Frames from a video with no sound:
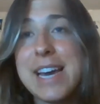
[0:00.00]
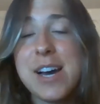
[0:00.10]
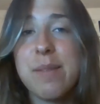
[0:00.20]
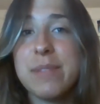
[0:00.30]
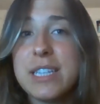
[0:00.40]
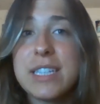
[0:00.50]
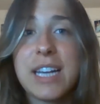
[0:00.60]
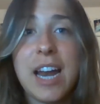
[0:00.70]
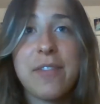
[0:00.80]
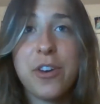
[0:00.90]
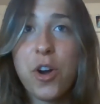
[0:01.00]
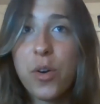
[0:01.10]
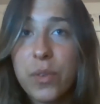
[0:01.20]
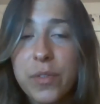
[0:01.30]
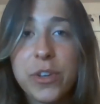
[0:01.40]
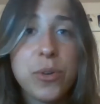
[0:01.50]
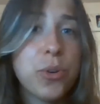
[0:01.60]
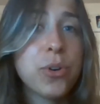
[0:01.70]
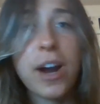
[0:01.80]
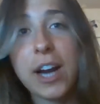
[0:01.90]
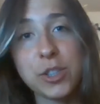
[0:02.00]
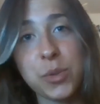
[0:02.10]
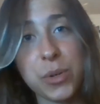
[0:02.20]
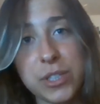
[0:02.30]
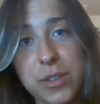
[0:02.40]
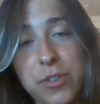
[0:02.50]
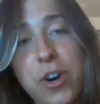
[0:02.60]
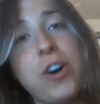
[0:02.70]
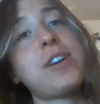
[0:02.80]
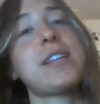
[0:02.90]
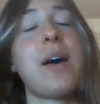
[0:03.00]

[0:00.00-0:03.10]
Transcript: Um, this is kind of an overview crash course of CARS.